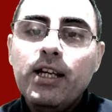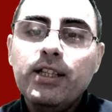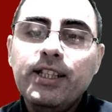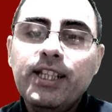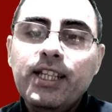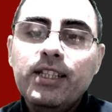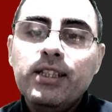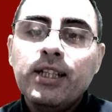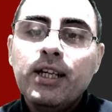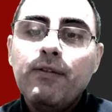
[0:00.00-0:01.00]
needs
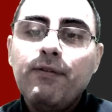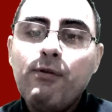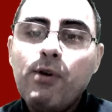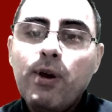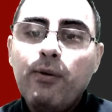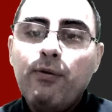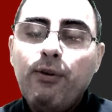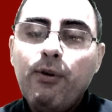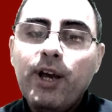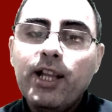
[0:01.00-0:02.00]

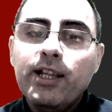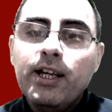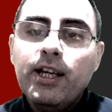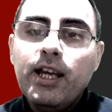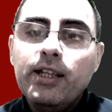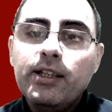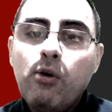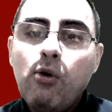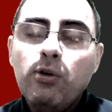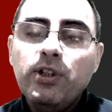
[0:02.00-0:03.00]
fuel, and
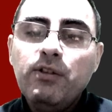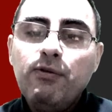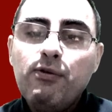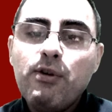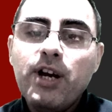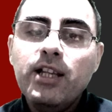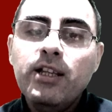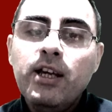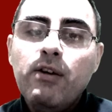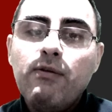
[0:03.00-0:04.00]
only fuel
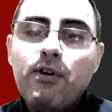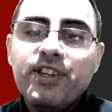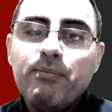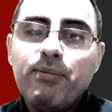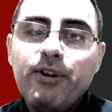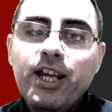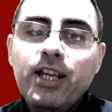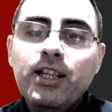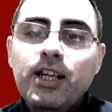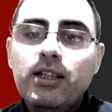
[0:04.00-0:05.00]
for the brain
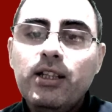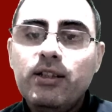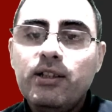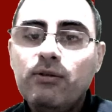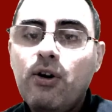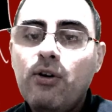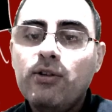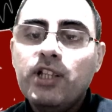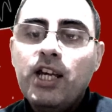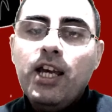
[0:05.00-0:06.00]
is glucose,
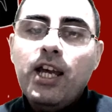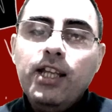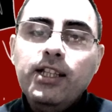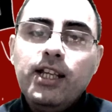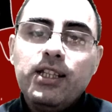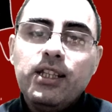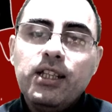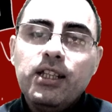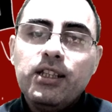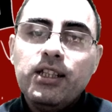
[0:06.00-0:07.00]
and
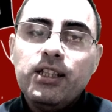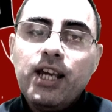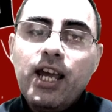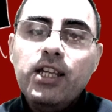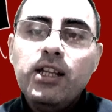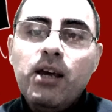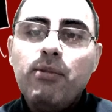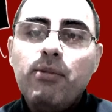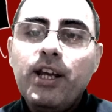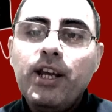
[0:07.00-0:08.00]
in this case
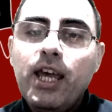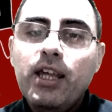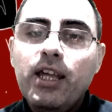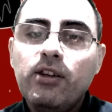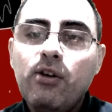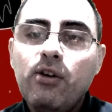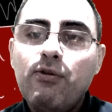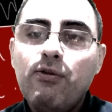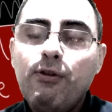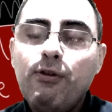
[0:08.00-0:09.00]
brain has no
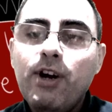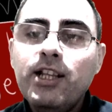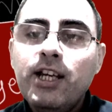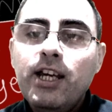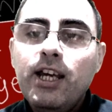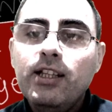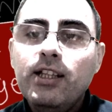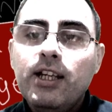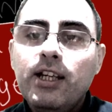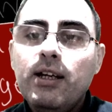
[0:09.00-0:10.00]
fuel, and
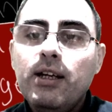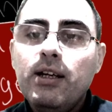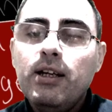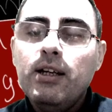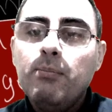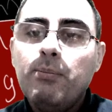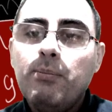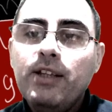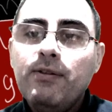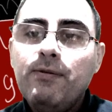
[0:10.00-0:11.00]

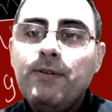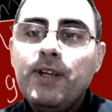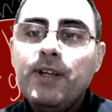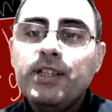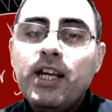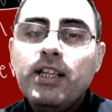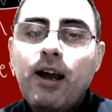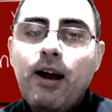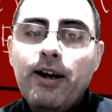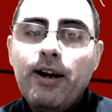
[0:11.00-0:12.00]
brain feels
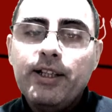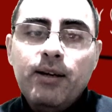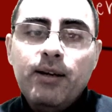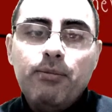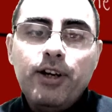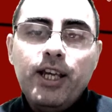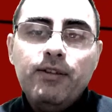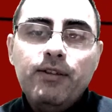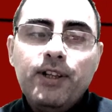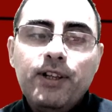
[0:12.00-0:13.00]
tired, brain
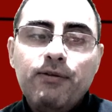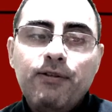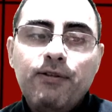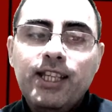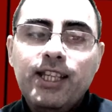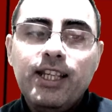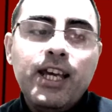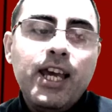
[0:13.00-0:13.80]
feels fatigue.